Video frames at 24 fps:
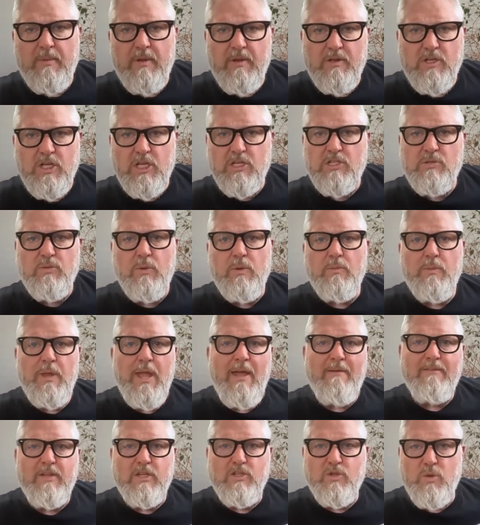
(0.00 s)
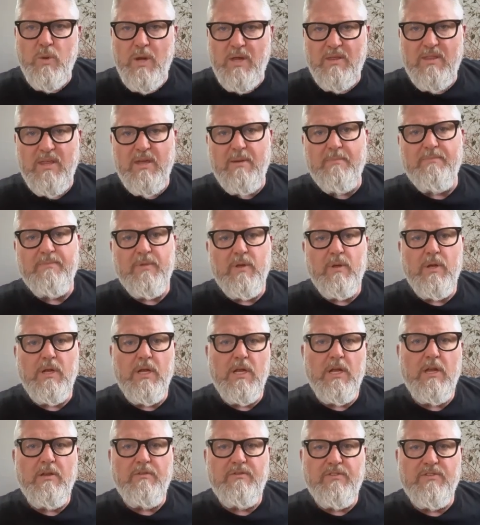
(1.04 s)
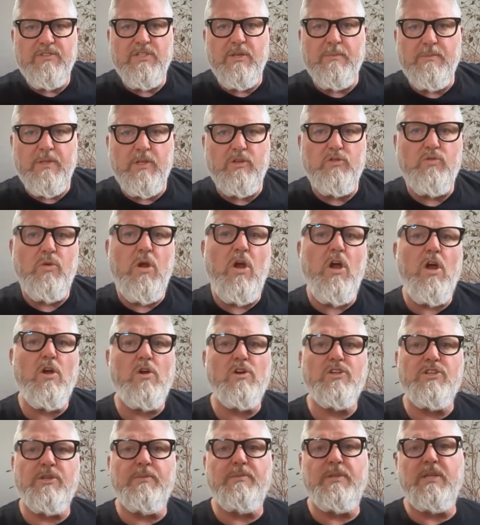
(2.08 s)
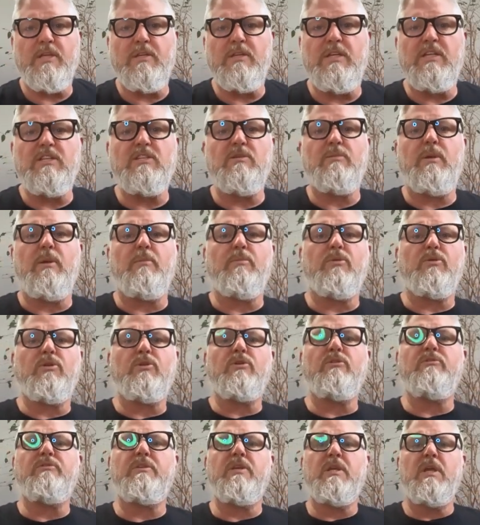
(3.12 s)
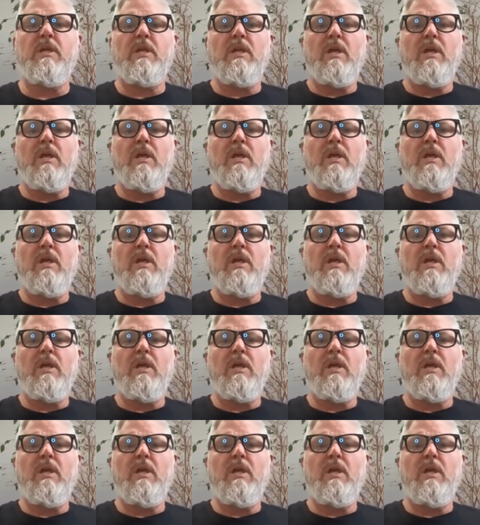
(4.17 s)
Just when we have to tweak them, if something's wrong or something needs to be improved,